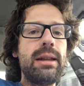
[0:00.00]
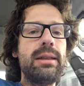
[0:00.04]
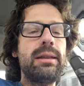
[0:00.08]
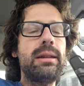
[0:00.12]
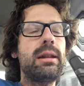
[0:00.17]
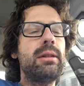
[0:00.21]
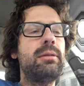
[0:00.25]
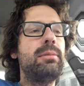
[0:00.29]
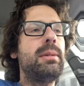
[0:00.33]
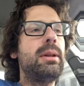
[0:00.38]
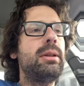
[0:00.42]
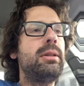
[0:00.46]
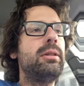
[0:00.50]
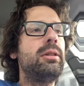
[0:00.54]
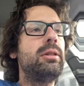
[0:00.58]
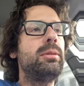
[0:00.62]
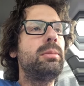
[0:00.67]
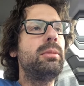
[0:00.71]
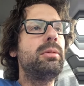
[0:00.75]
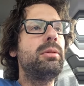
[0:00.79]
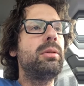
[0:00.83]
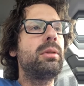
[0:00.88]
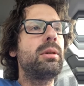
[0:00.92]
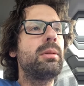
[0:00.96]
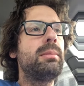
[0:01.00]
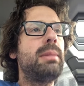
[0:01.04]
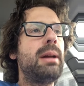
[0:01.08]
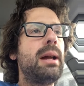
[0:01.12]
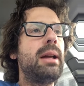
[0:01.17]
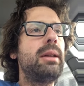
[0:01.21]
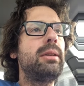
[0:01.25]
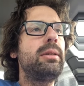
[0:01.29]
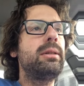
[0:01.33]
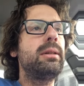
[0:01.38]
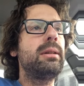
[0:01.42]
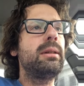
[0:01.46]
think I've mentioned this before in
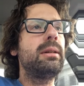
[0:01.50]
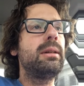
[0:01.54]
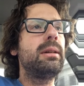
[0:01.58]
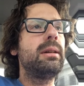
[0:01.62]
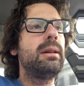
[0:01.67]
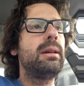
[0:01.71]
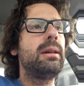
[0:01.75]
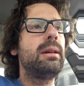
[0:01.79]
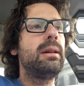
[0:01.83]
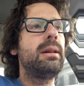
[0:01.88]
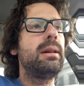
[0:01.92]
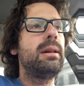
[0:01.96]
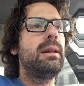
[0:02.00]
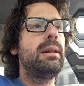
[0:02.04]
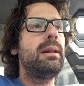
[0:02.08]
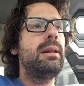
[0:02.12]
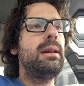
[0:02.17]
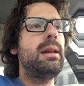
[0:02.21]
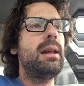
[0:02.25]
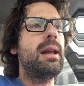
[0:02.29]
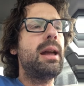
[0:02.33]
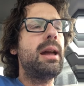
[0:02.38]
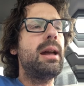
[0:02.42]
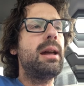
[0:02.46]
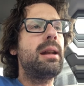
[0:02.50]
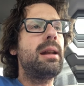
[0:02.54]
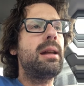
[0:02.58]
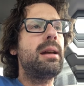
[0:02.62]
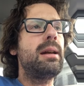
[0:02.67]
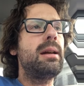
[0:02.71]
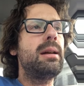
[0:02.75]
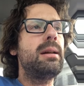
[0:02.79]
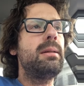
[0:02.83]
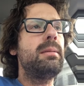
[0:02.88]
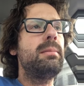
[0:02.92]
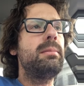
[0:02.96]
passing, he had
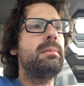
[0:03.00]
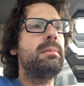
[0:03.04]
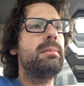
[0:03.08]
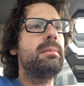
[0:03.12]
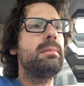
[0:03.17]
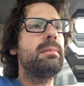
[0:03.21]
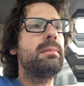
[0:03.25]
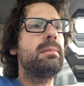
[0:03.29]
um,